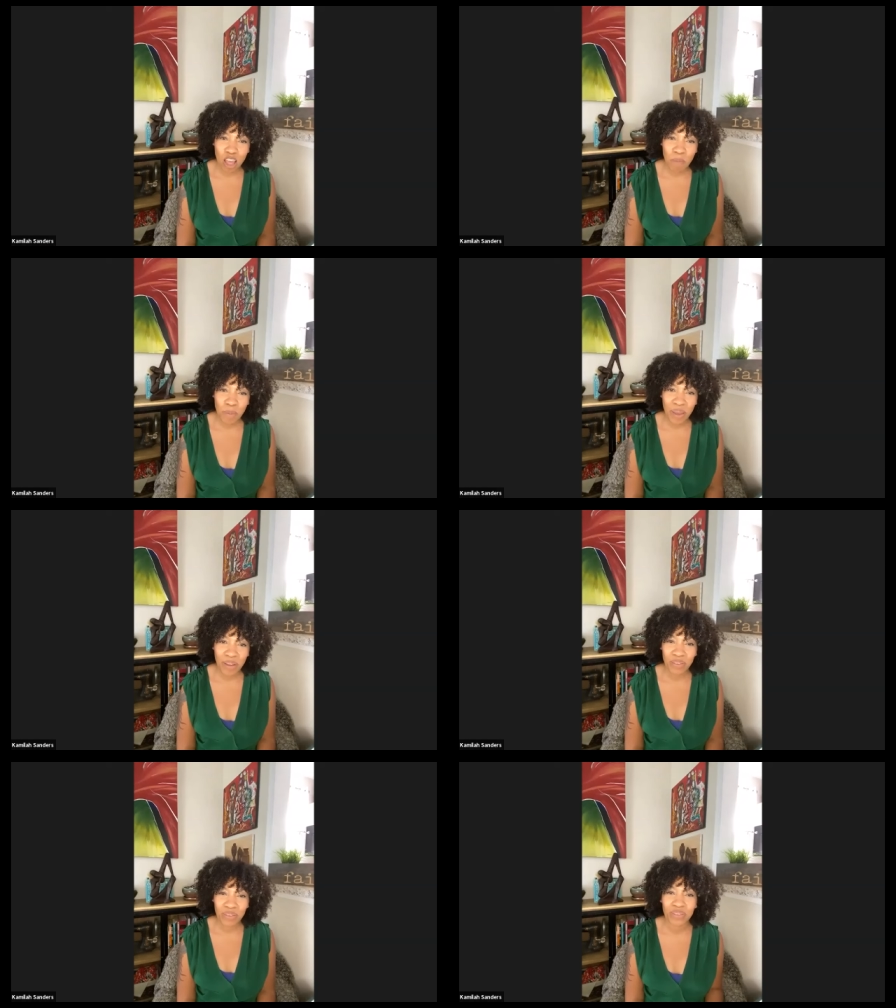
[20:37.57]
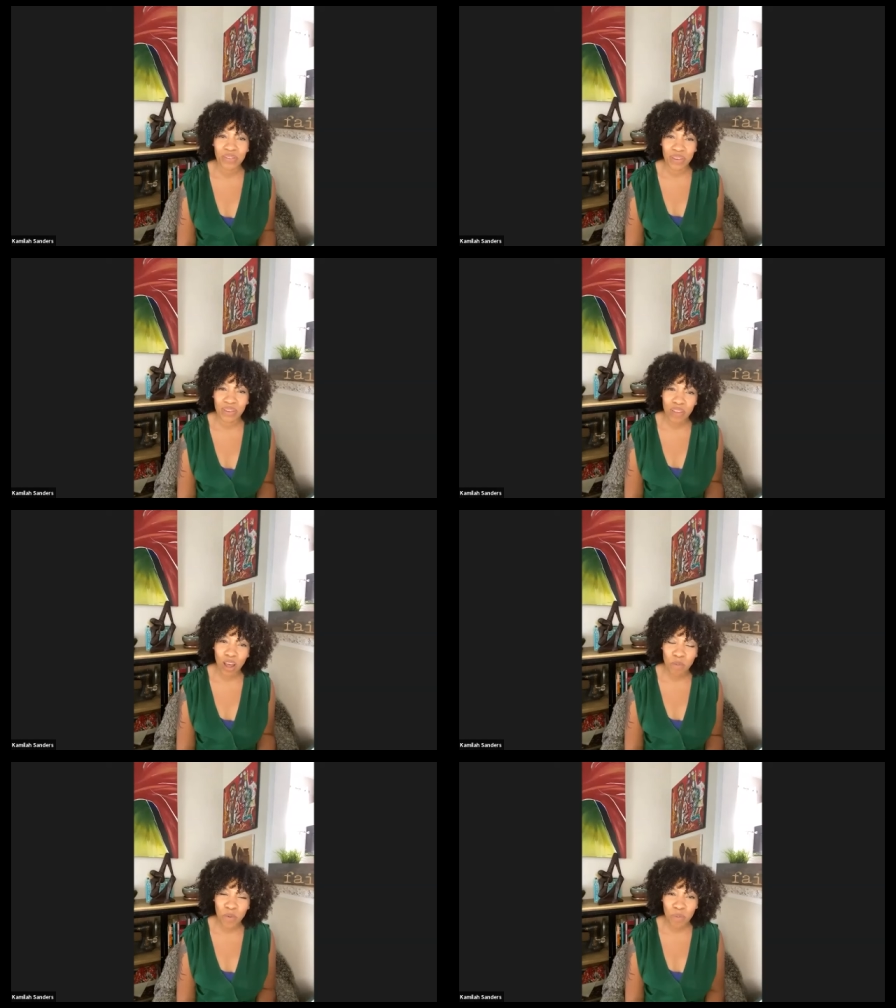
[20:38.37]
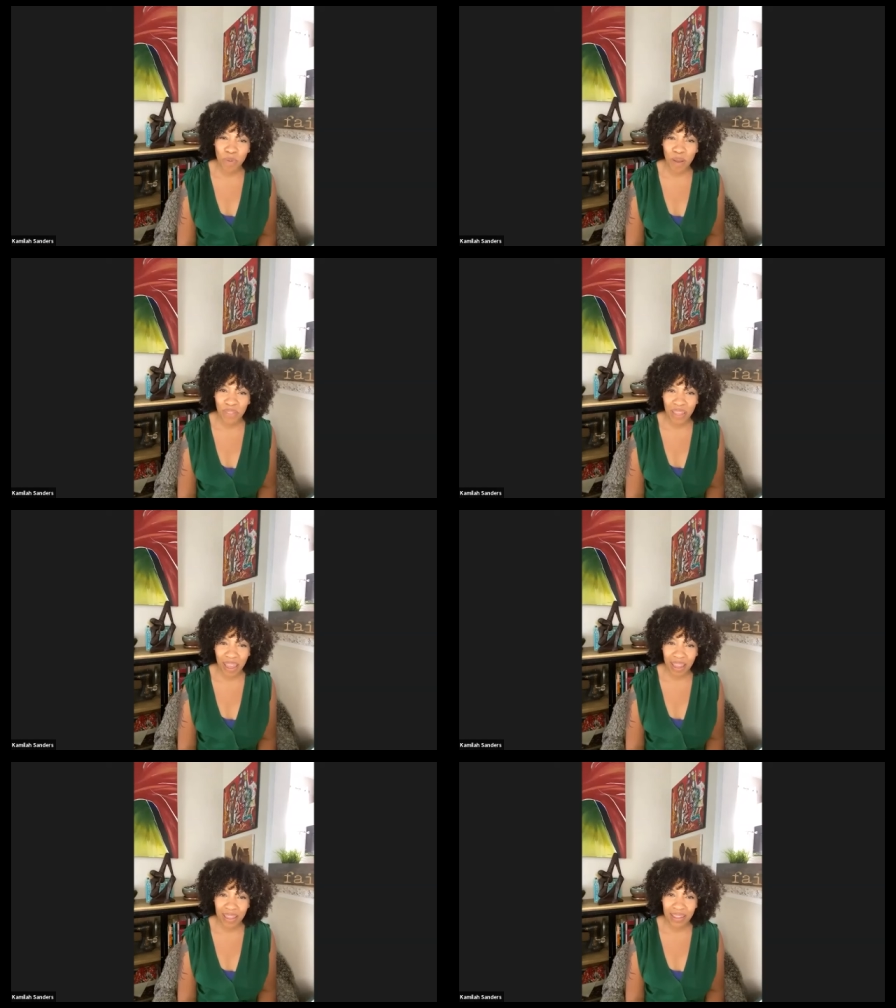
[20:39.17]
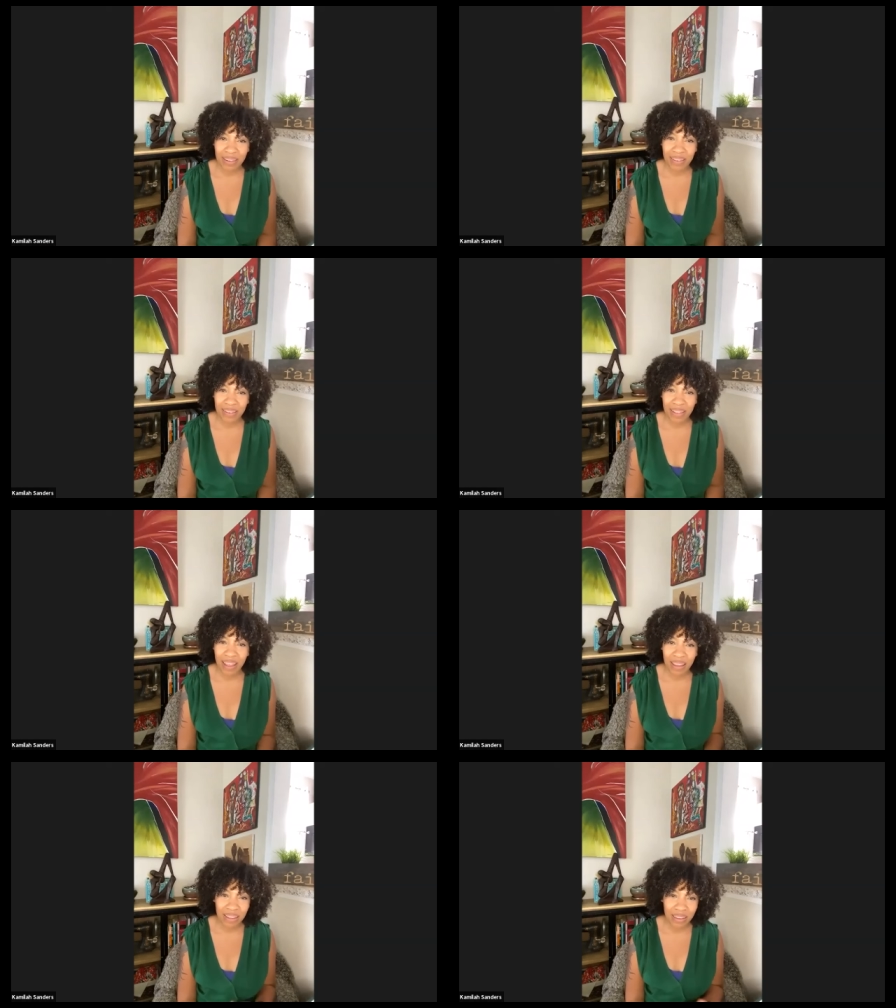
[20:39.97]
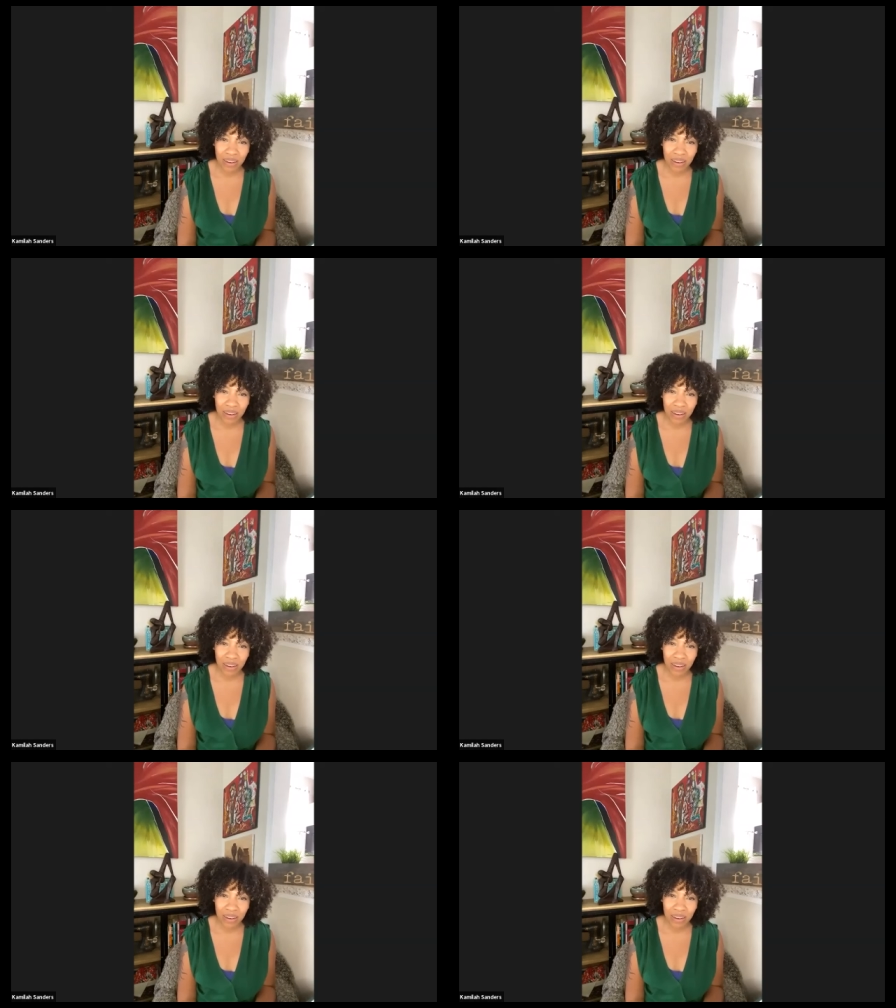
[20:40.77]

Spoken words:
about you. So can you talk more about that and just like, you